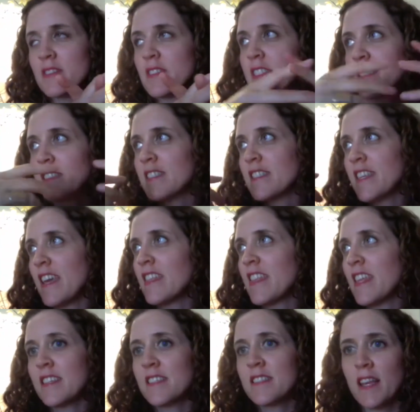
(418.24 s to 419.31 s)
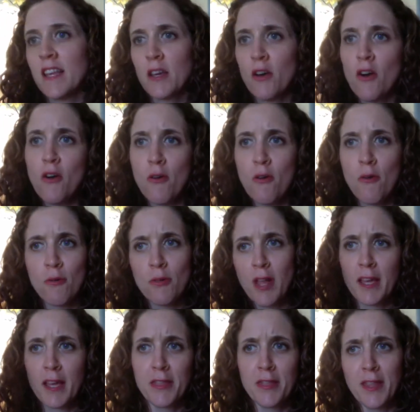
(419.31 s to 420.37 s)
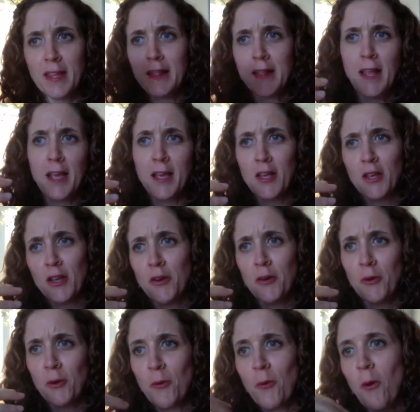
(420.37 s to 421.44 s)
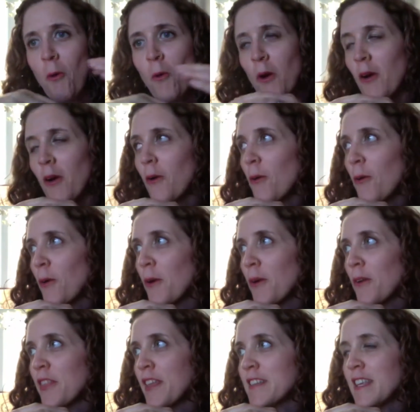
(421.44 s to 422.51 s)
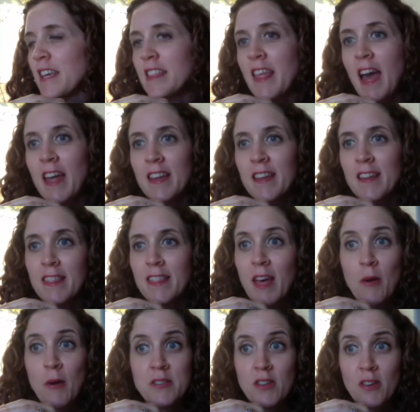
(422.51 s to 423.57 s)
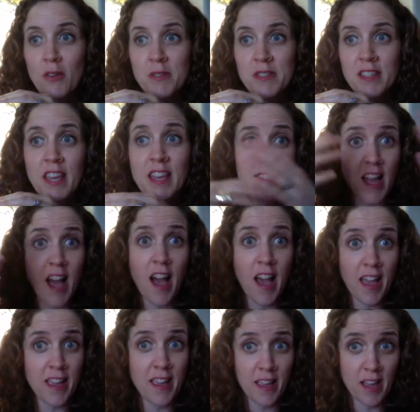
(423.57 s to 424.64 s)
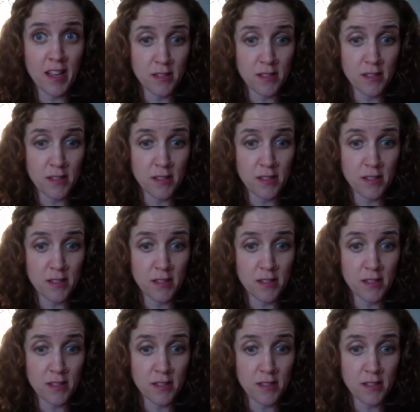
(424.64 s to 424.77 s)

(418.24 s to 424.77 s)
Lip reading: say things like, like thin like you, or things like that. And that was not always the case. I,